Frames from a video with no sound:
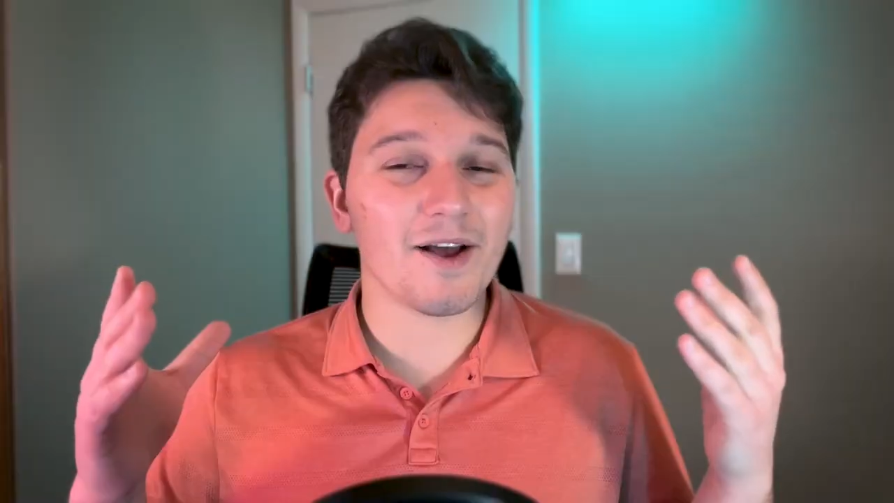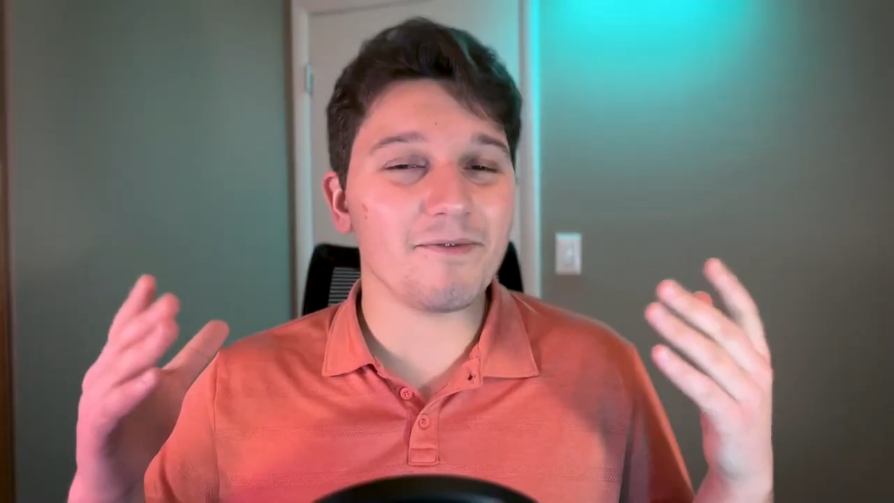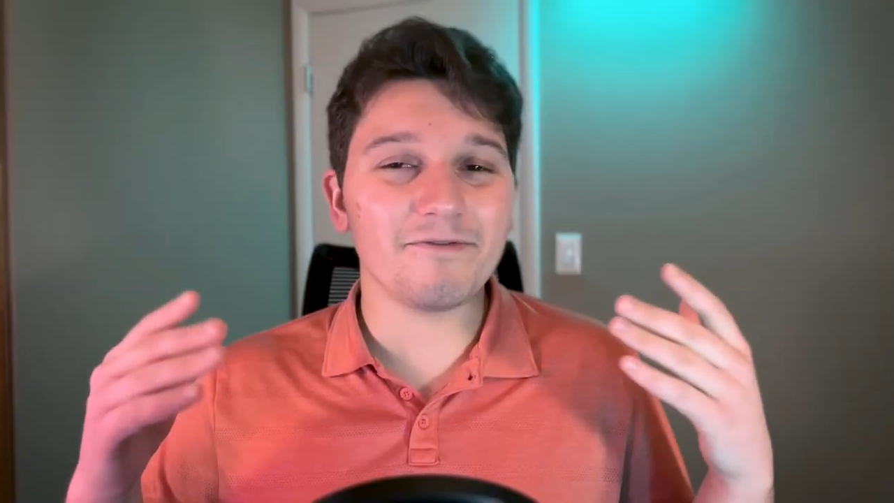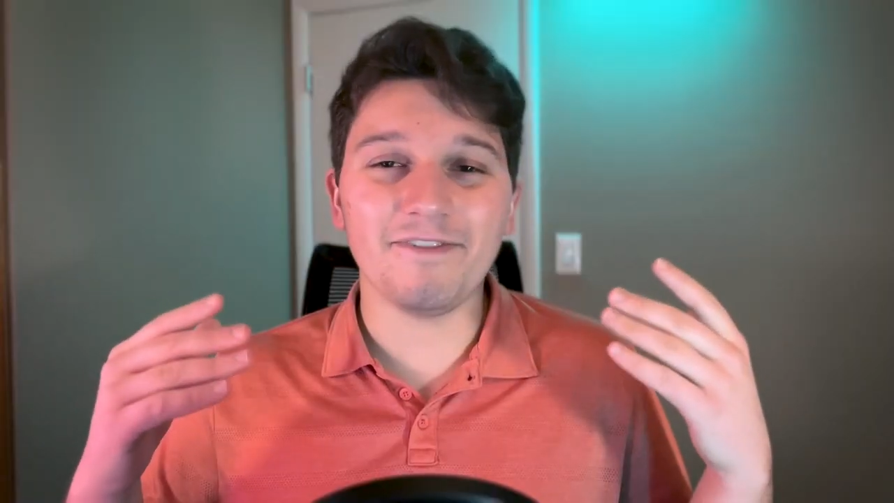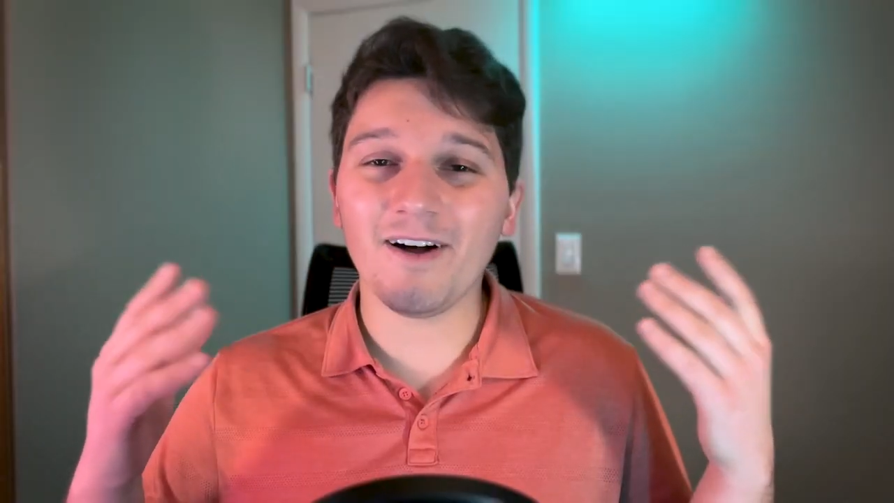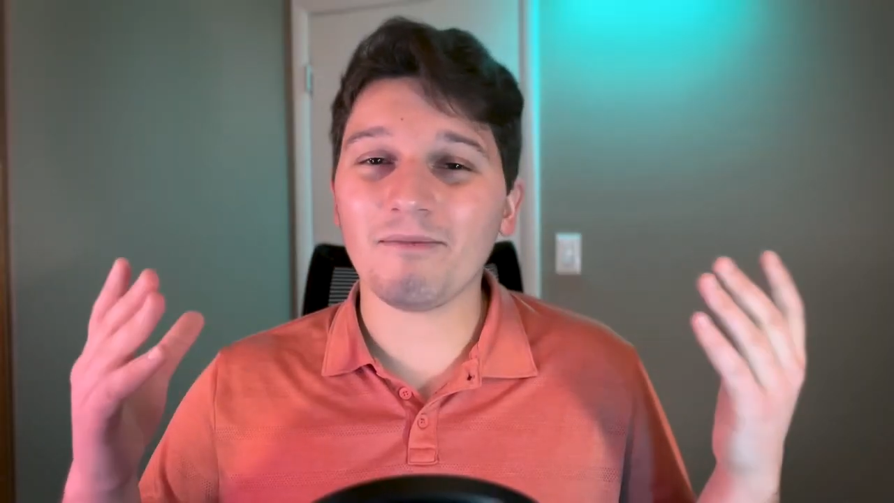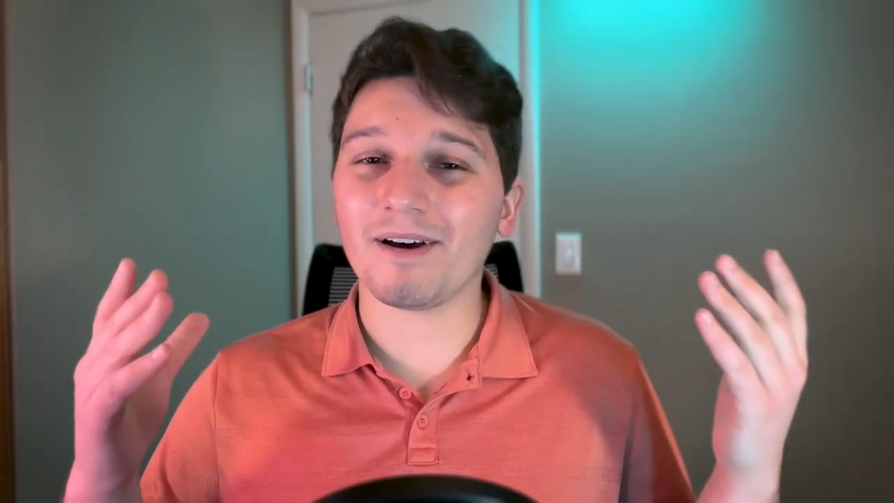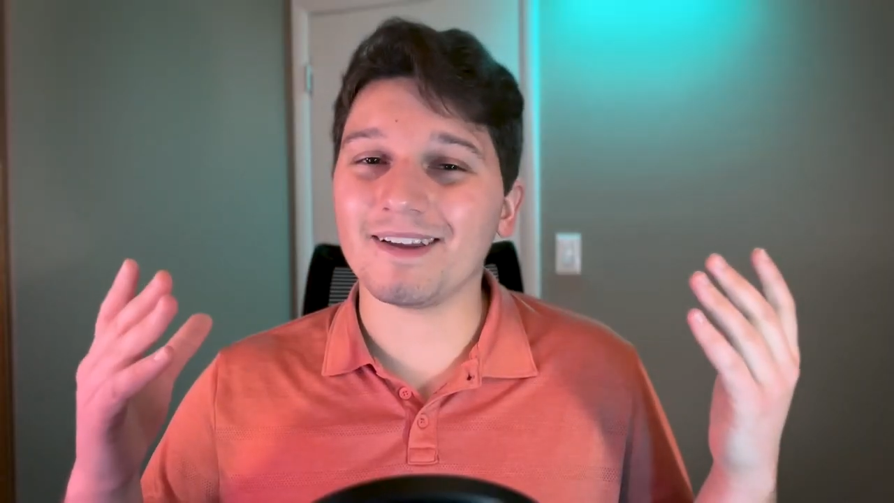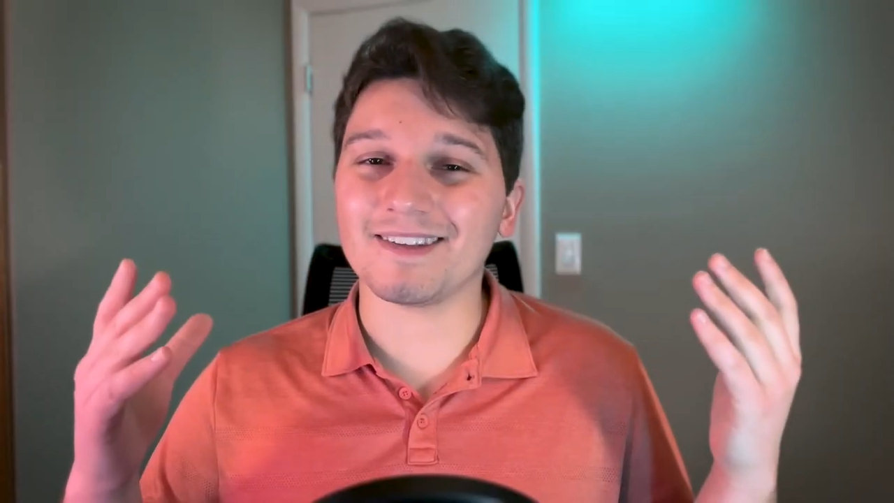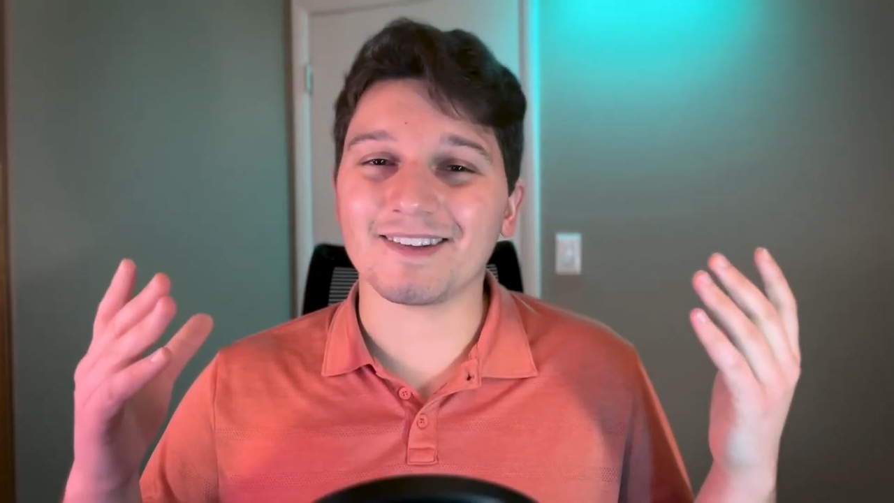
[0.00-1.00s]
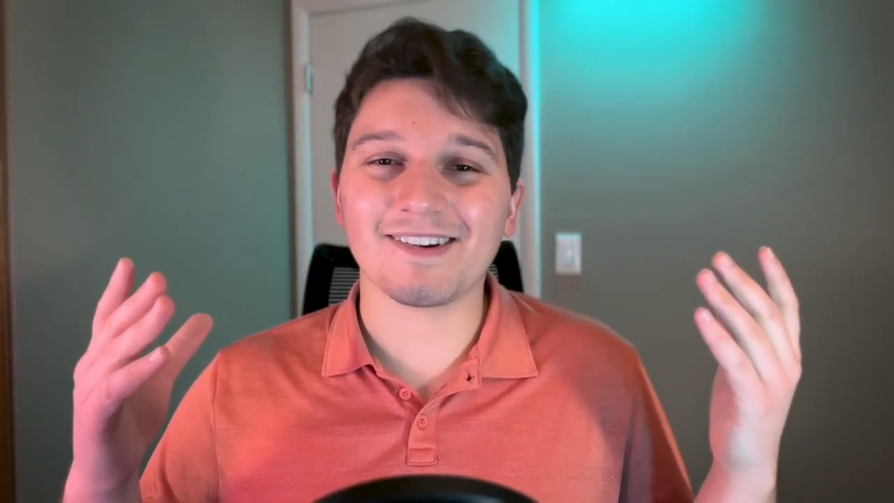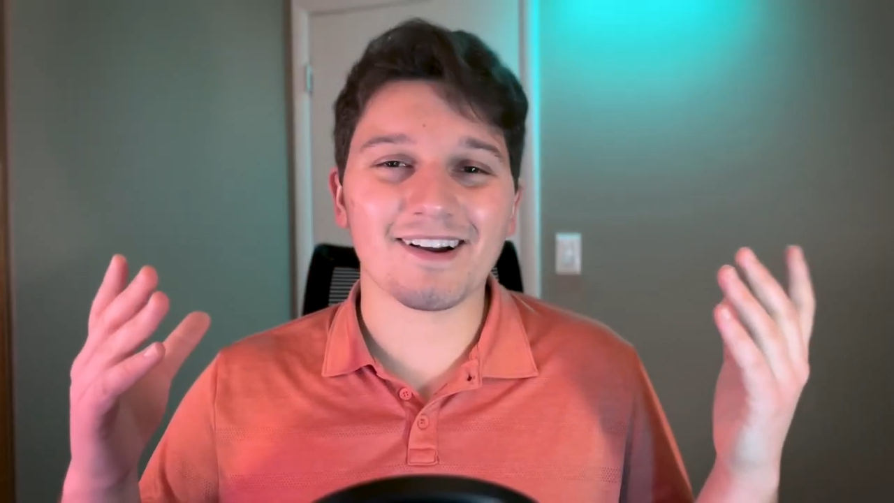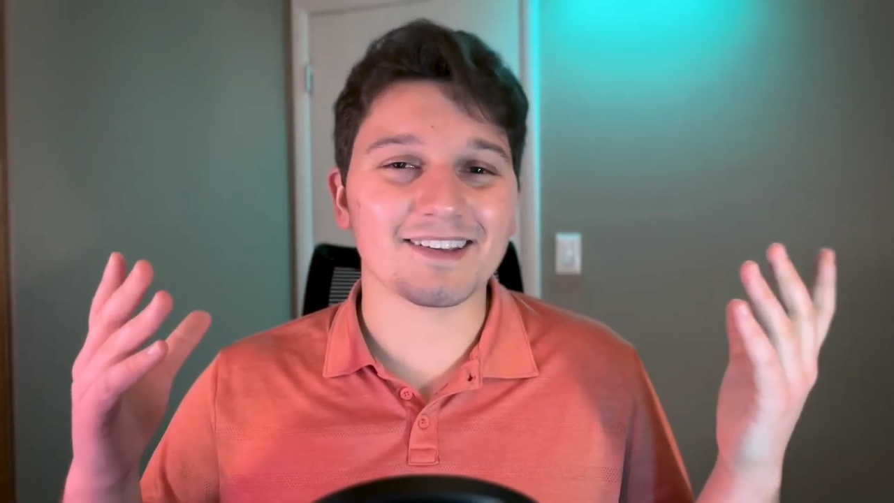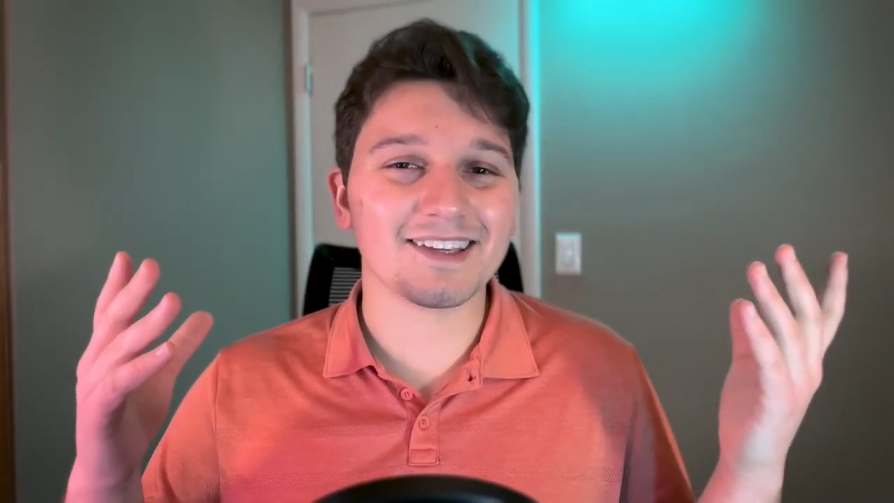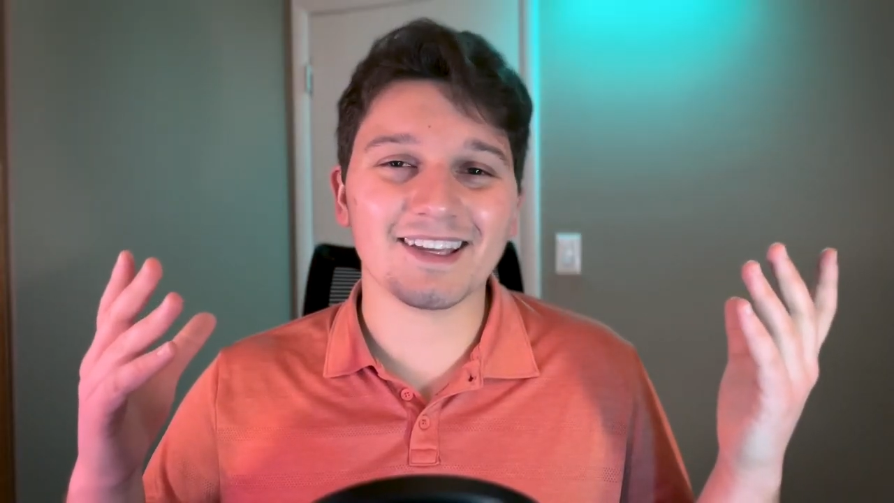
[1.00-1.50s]
Velma is
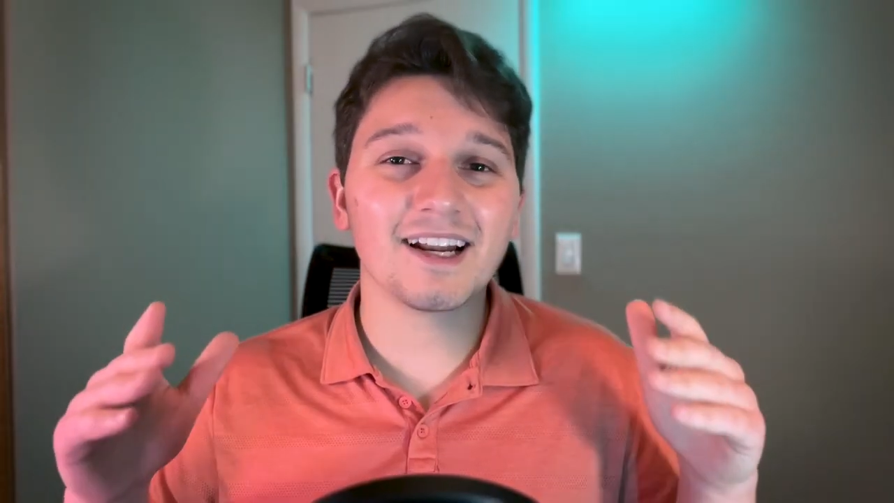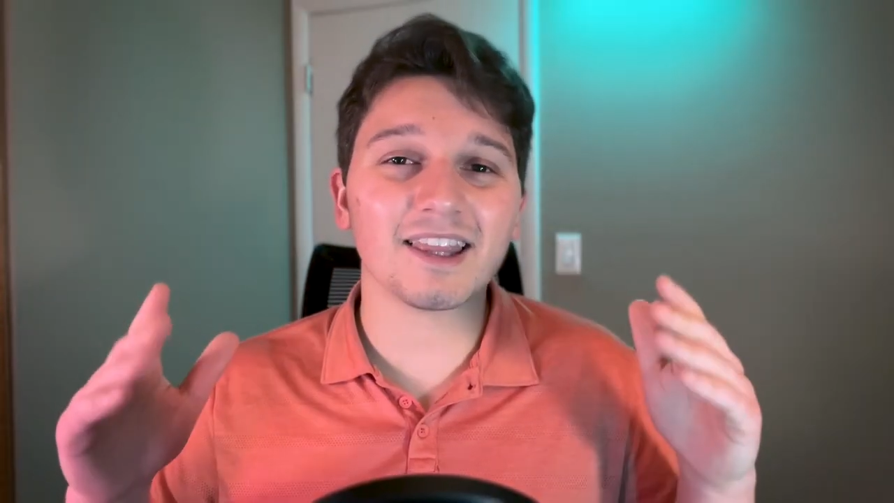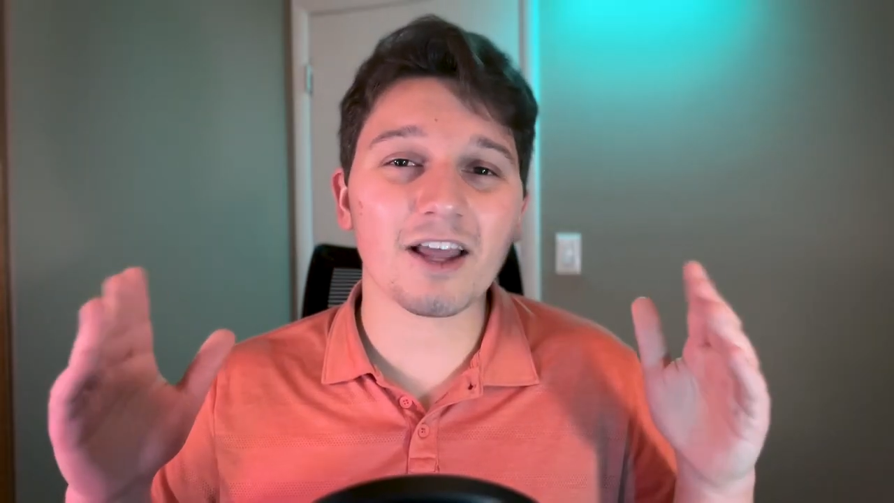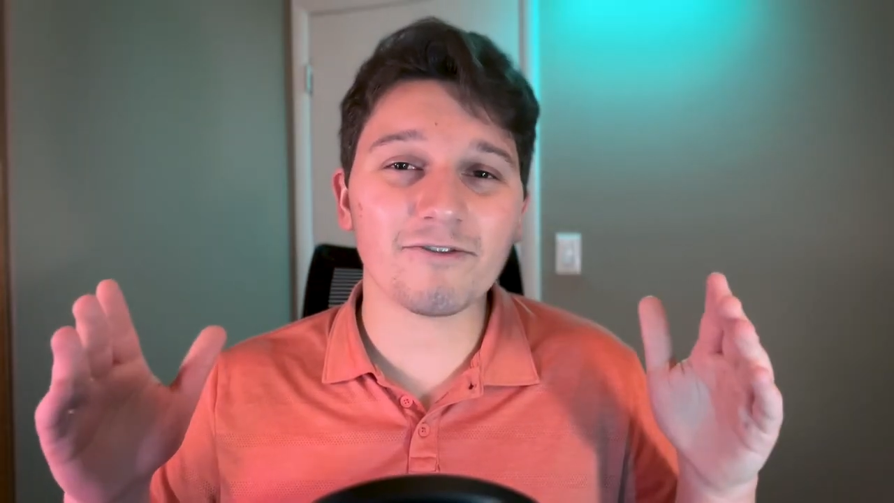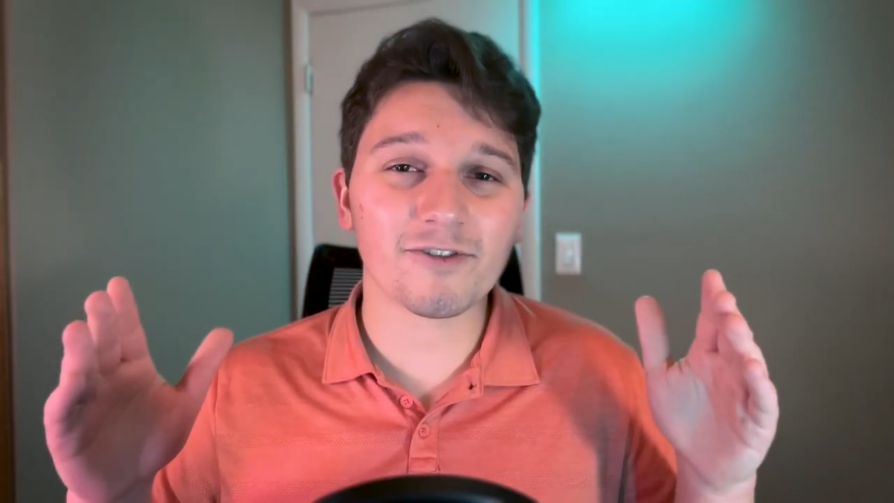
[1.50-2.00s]
just in a love